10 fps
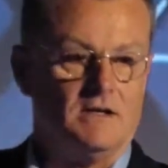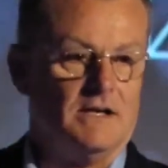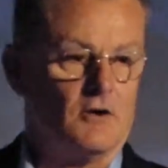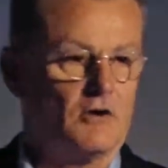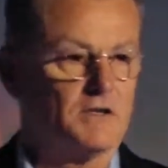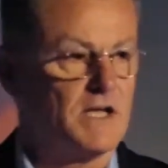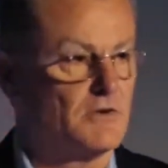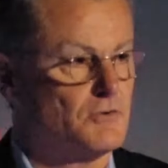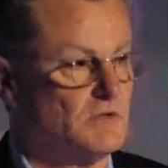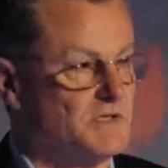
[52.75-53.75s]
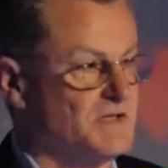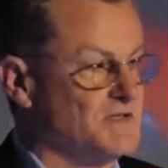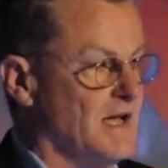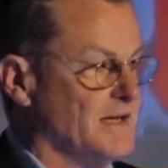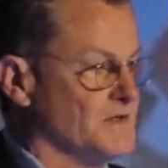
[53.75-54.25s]
in architectural and
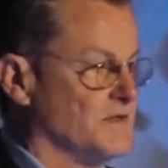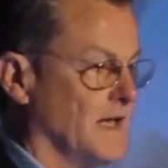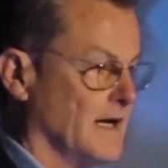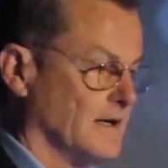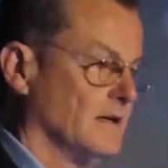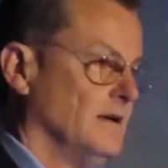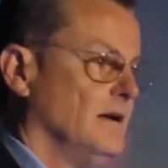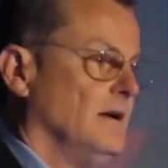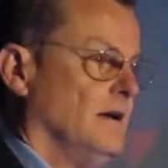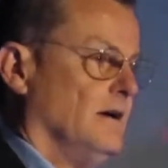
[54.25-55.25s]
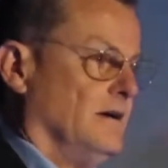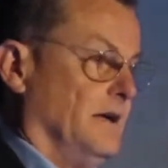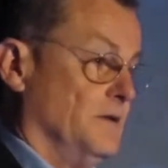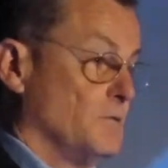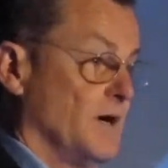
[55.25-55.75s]
design aesthetic
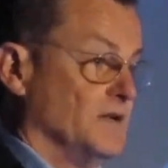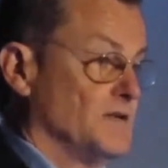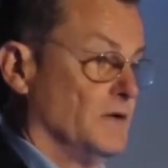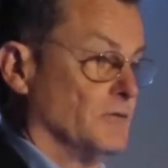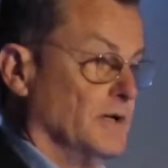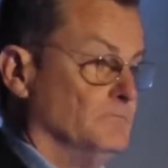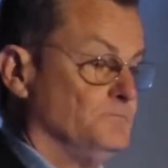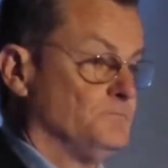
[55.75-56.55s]
in the 20th century.